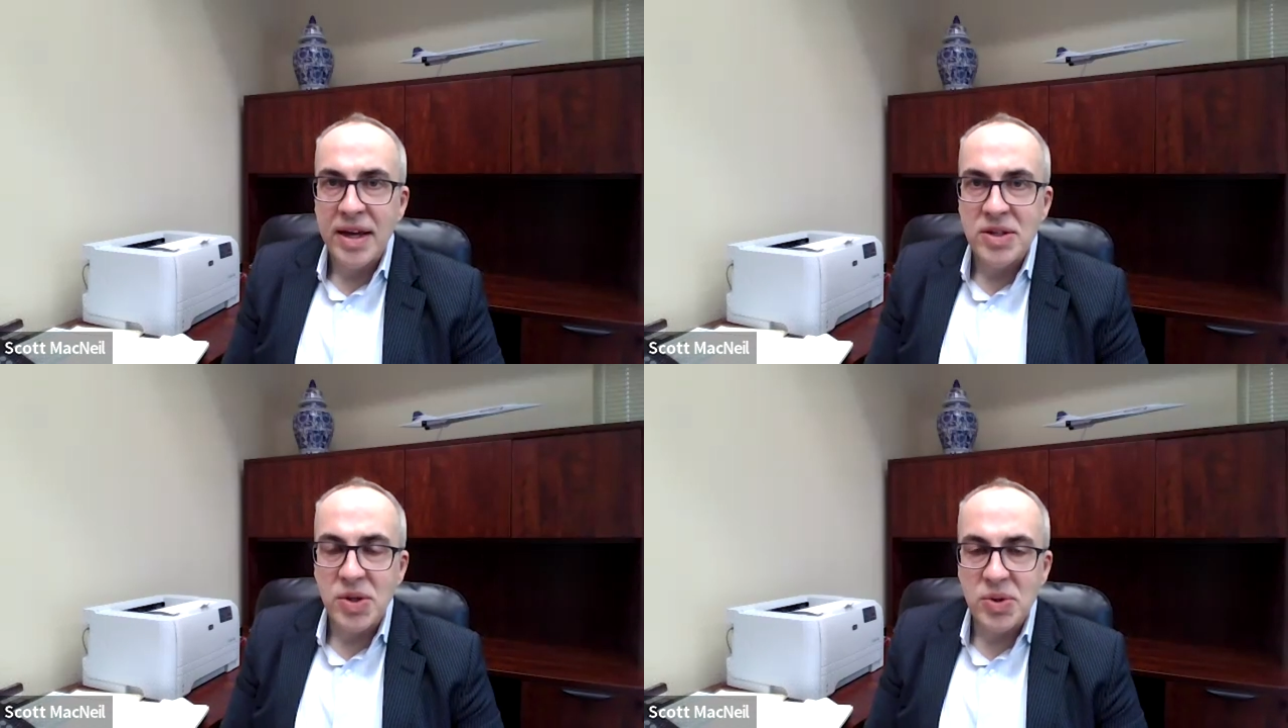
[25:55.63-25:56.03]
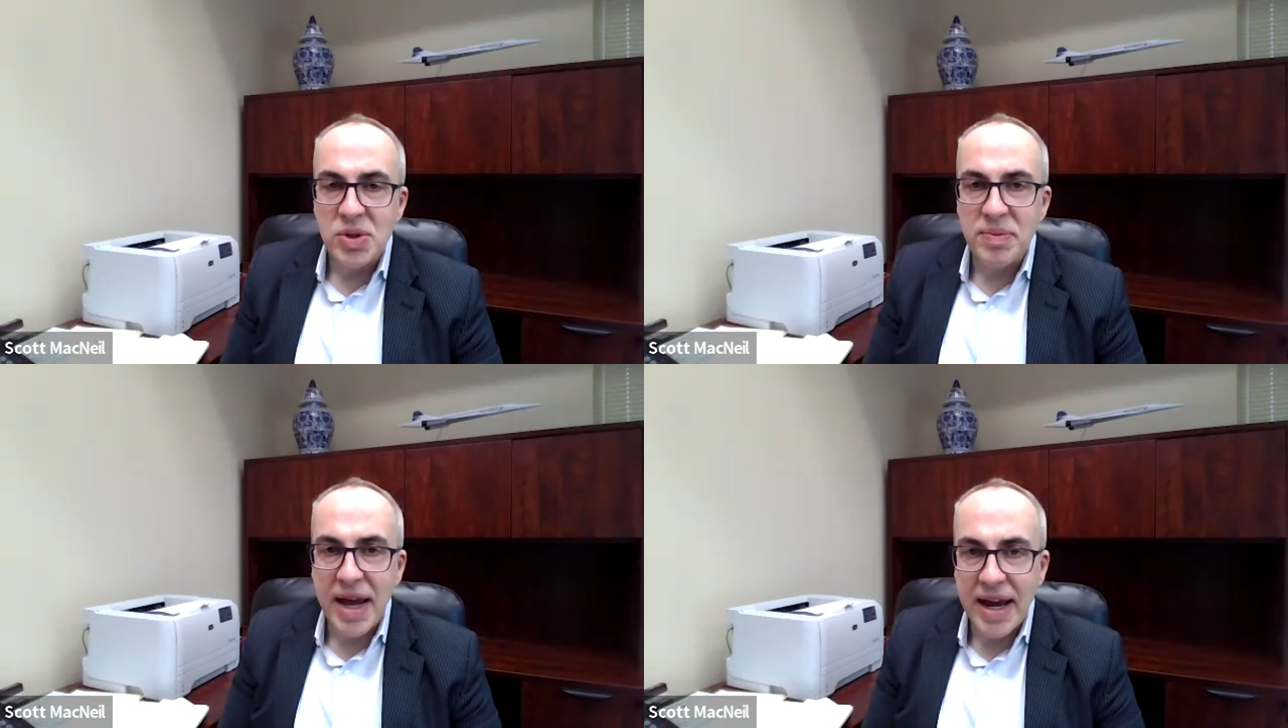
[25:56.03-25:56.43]
so
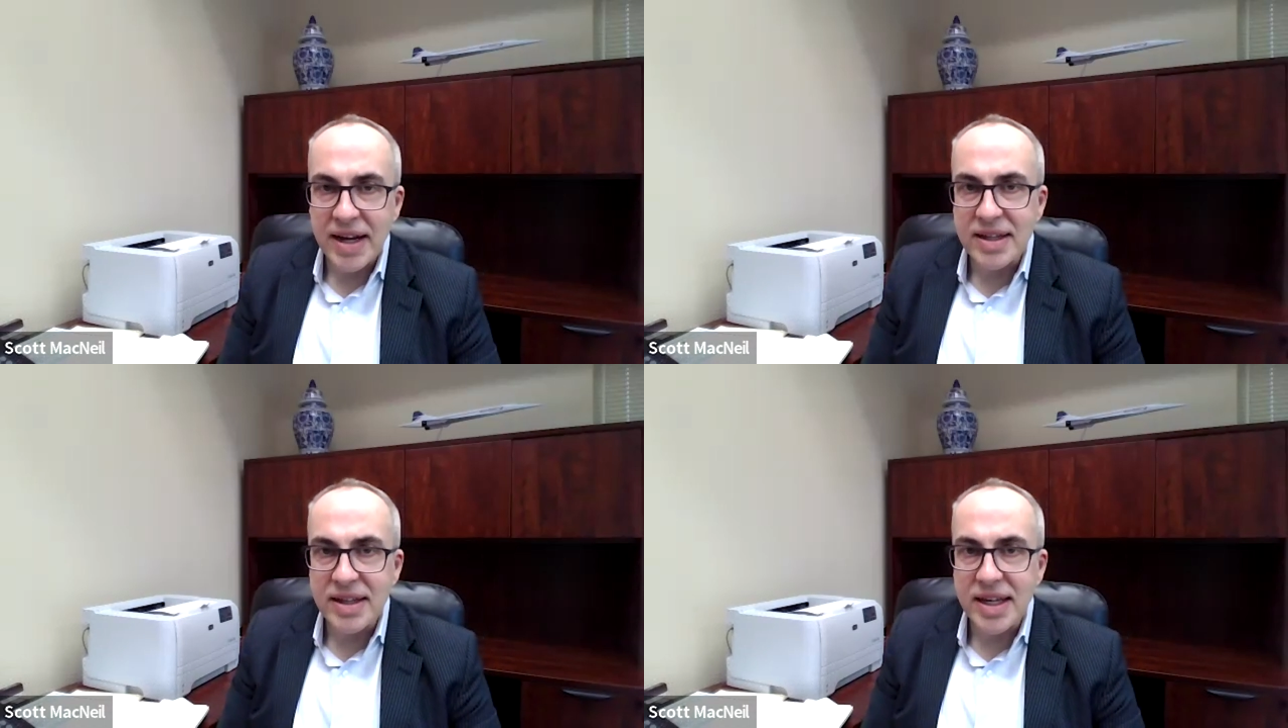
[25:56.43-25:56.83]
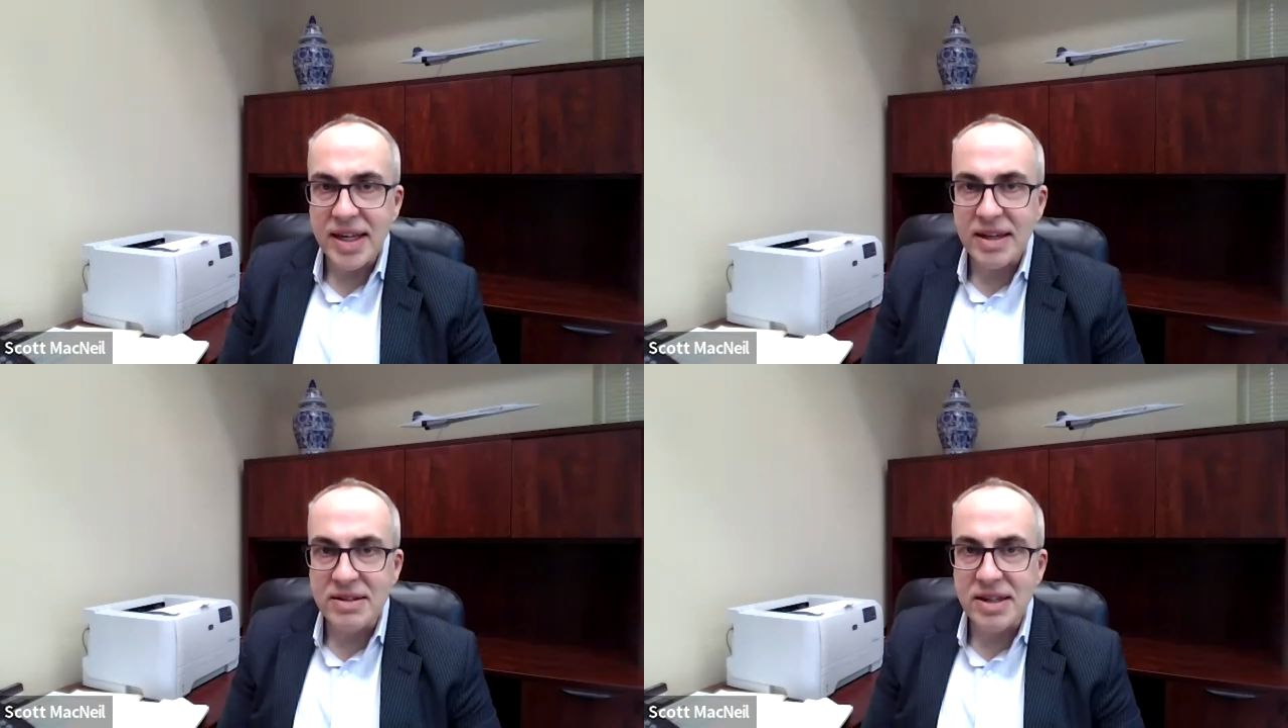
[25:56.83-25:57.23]
dramatically
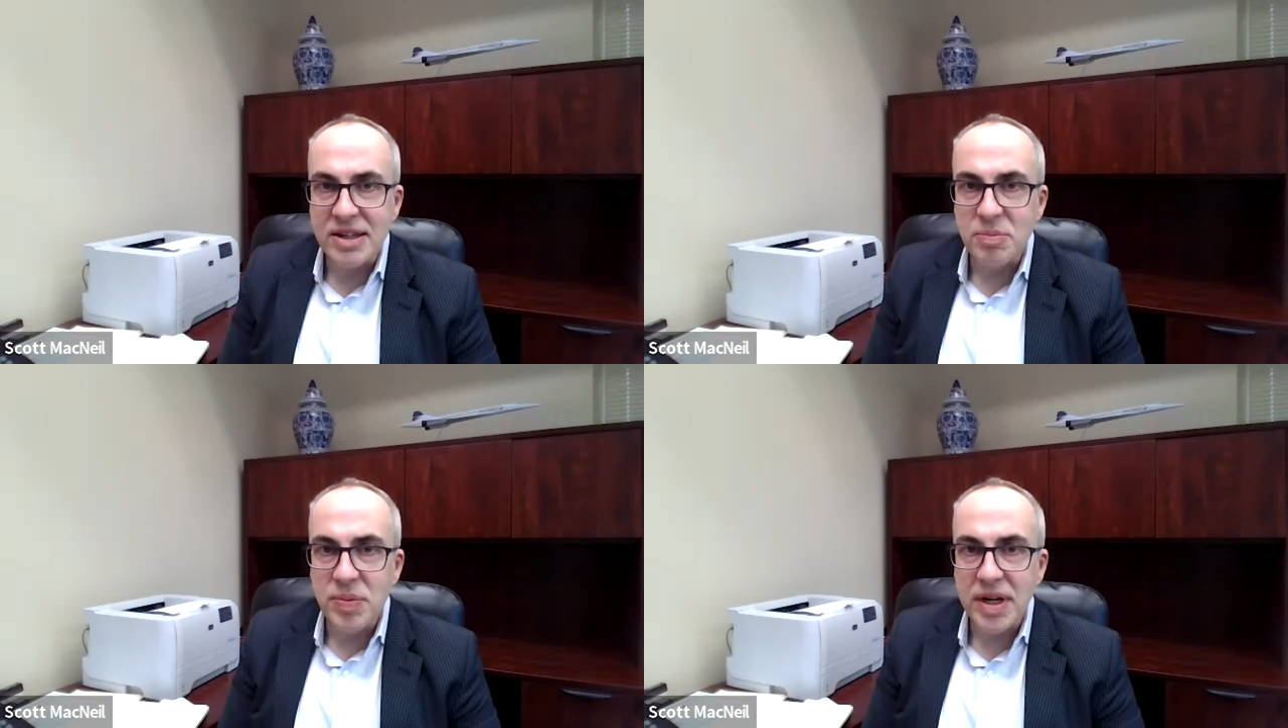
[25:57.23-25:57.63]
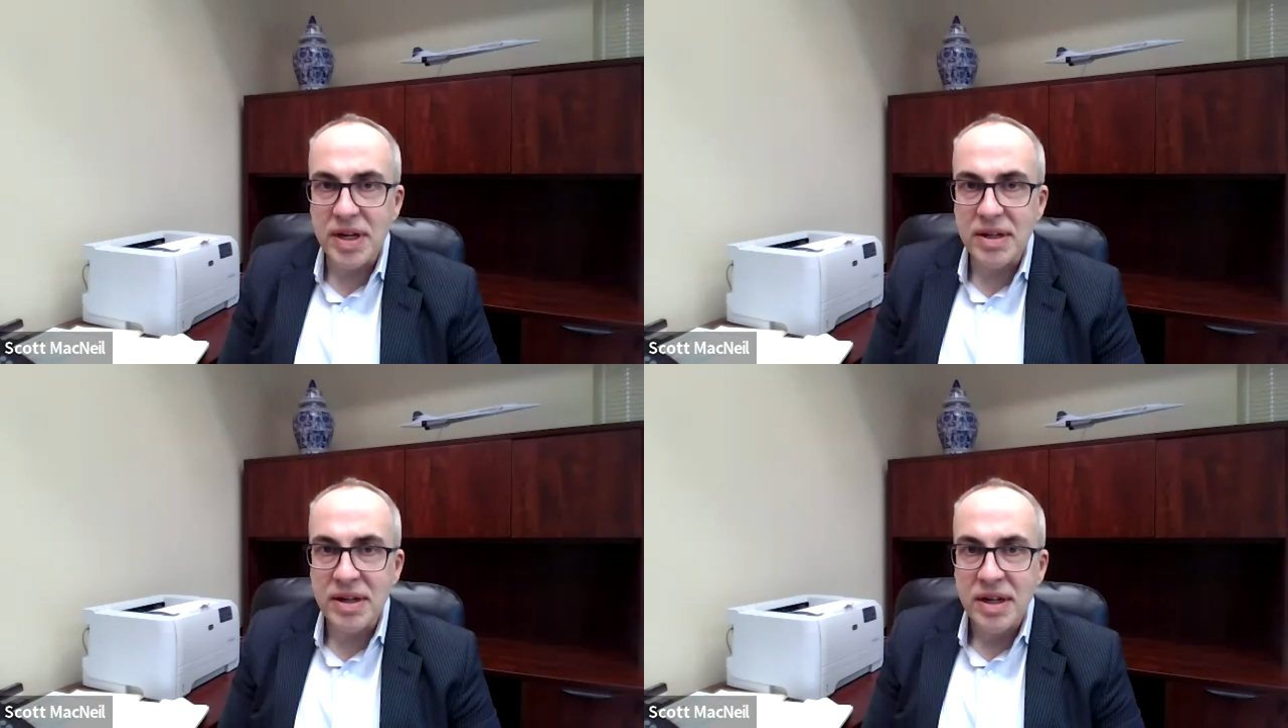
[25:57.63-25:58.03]
has just
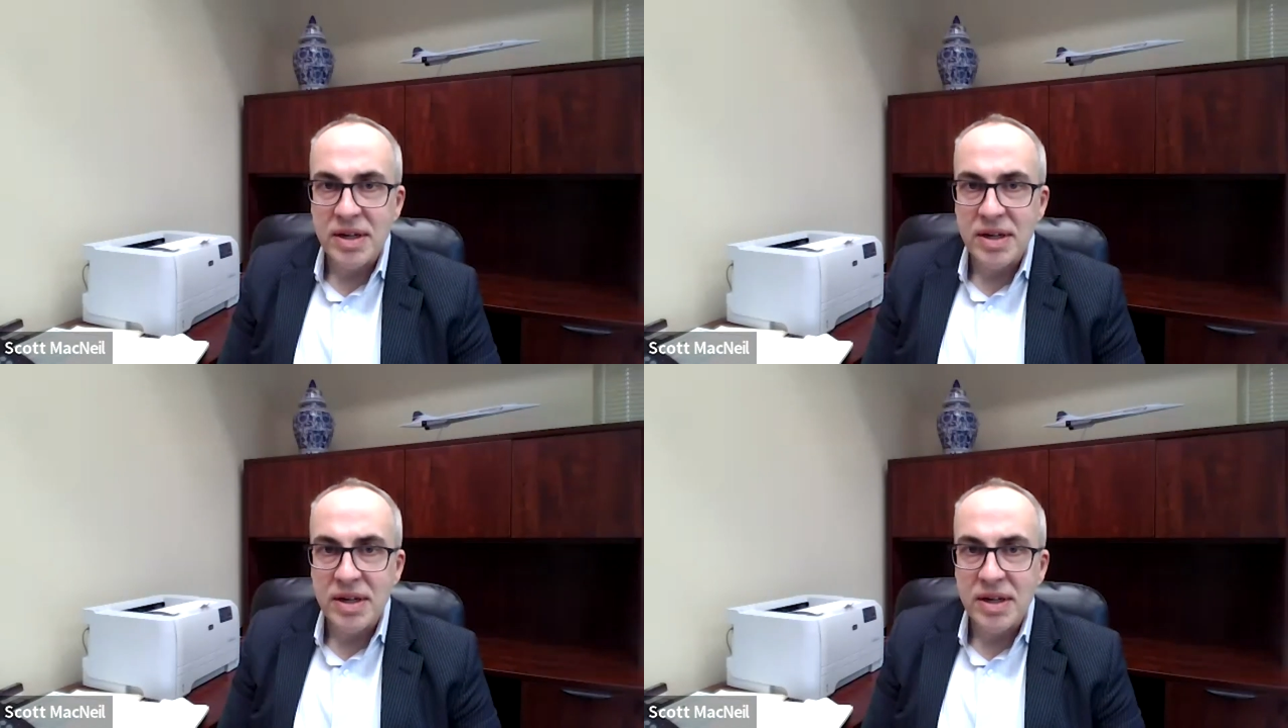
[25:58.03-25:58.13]
been